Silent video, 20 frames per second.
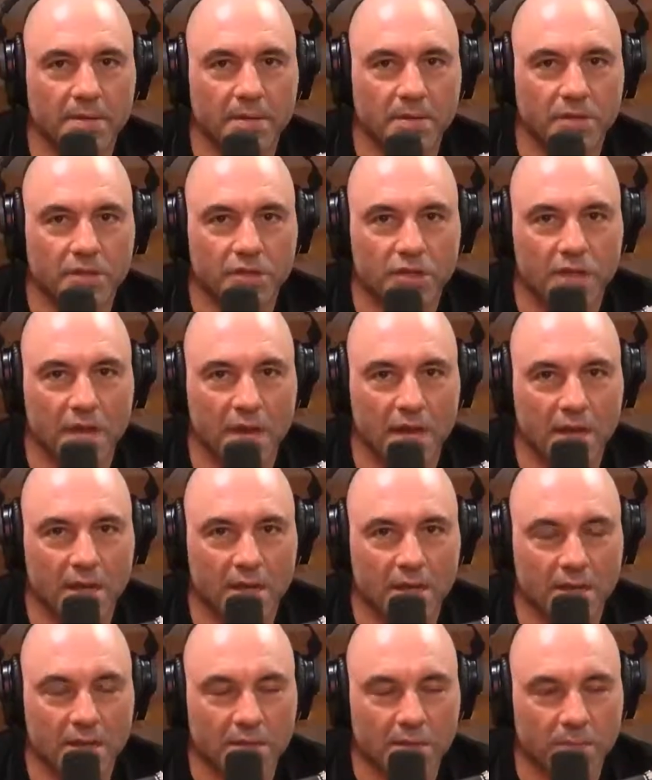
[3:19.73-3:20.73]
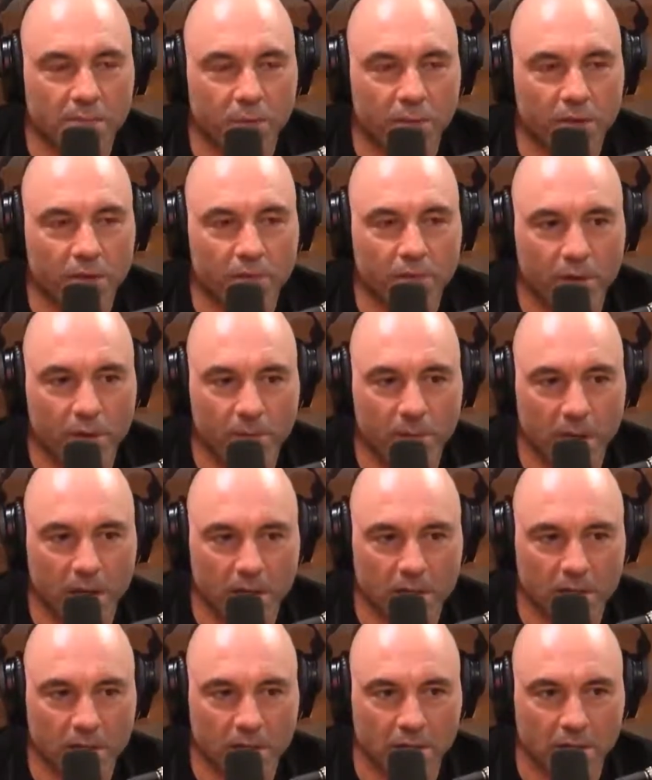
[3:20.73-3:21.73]
that was giant. Because that was
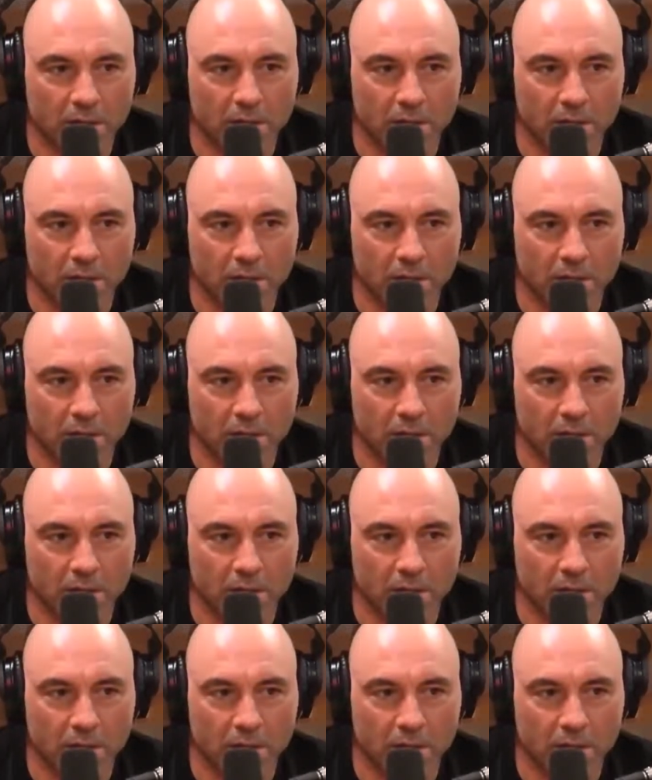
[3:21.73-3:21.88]
pre-Reebok, too.